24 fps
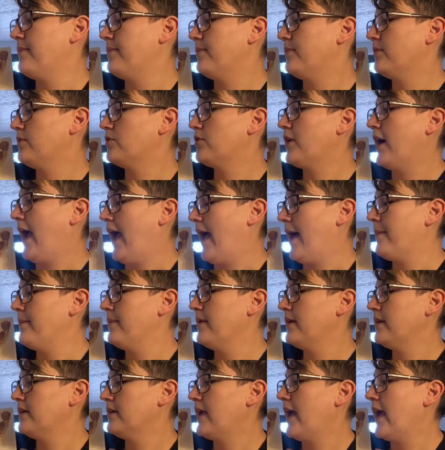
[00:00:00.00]
crab
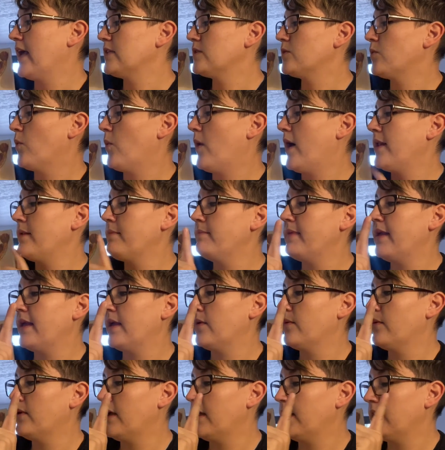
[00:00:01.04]
has one big
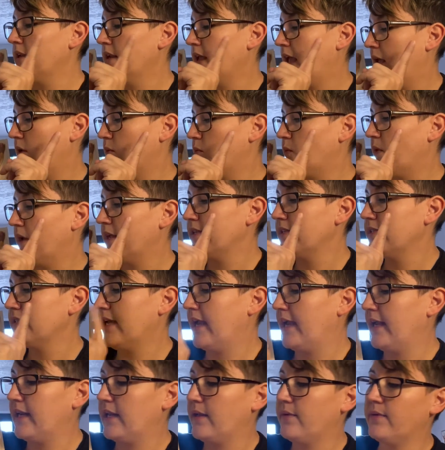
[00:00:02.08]
one and one
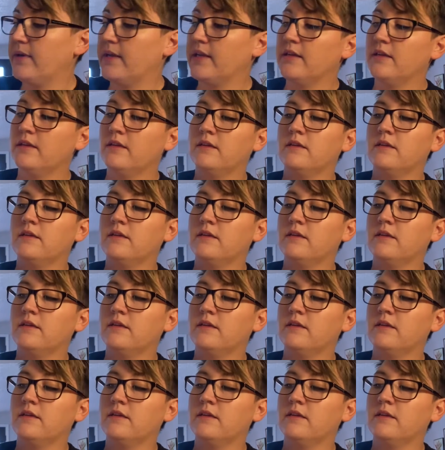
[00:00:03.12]
tiny one.